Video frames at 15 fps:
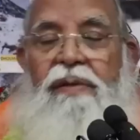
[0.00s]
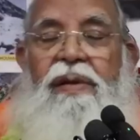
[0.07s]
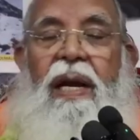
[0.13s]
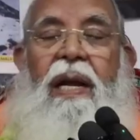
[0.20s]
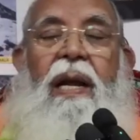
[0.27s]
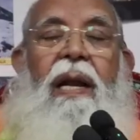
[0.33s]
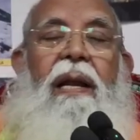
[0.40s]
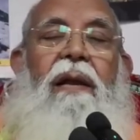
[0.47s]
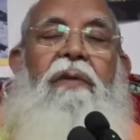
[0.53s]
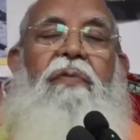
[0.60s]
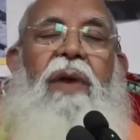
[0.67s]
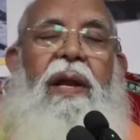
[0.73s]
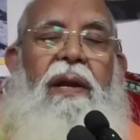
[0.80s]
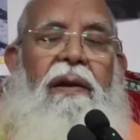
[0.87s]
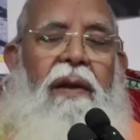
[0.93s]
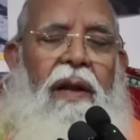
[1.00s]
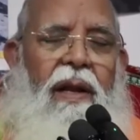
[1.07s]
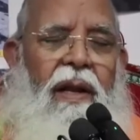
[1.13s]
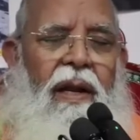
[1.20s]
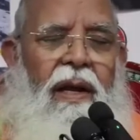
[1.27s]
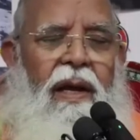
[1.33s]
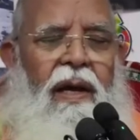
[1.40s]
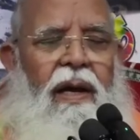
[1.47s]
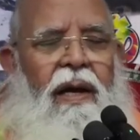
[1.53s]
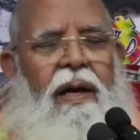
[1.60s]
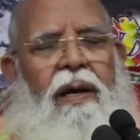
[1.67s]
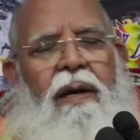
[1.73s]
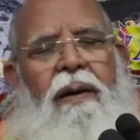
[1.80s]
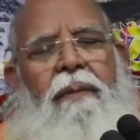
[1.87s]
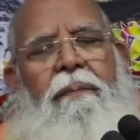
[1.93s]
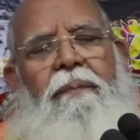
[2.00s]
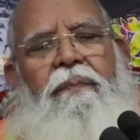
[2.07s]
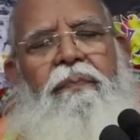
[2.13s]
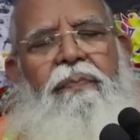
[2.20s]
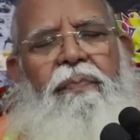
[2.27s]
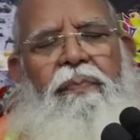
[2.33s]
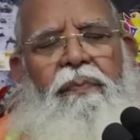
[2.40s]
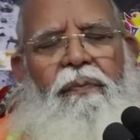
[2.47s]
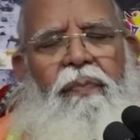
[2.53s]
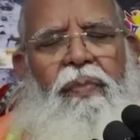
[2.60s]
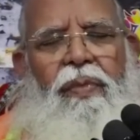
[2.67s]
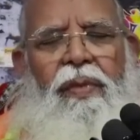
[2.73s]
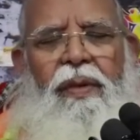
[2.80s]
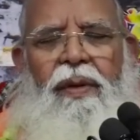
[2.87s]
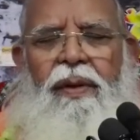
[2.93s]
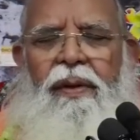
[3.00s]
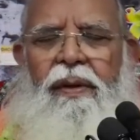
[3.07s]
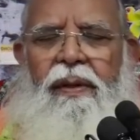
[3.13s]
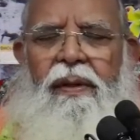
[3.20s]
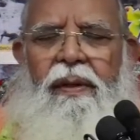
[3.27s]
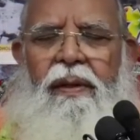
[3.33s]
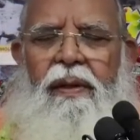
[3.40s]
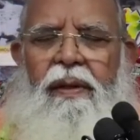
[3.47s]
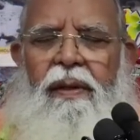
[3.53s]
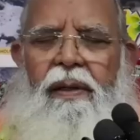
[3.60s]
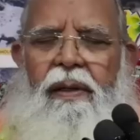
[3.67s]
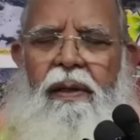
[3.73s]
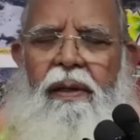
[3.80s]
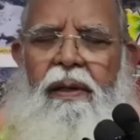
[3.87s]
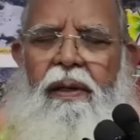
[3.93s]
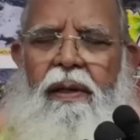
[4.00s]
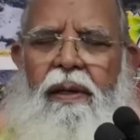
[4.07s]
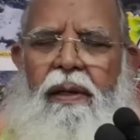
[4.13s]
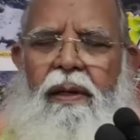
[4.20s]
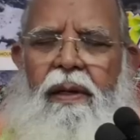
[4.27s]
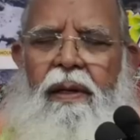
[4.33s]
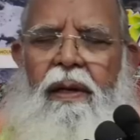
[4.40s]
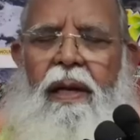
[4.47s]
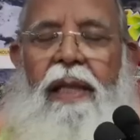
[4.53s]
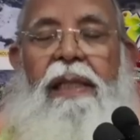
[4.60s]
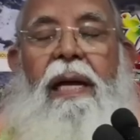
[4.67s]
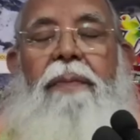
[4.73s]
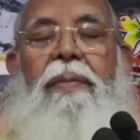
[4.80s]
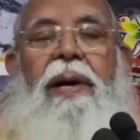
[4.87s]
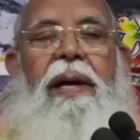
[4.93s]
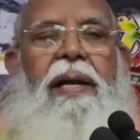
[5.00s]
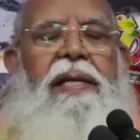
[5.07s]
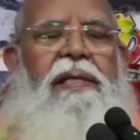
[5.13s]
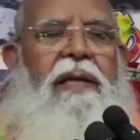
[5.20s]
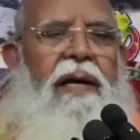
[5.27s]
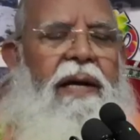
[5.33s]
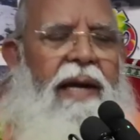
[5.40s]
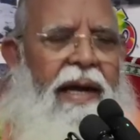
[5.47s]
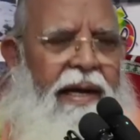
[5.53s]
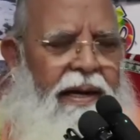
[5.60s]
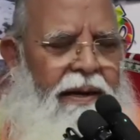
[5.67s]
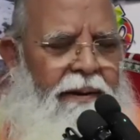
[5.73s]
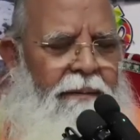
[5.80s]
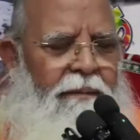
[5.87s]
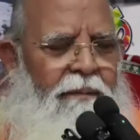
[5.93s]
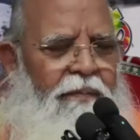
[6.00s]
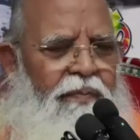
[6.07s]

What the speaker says: Recently, when Lata Mangeshkar died,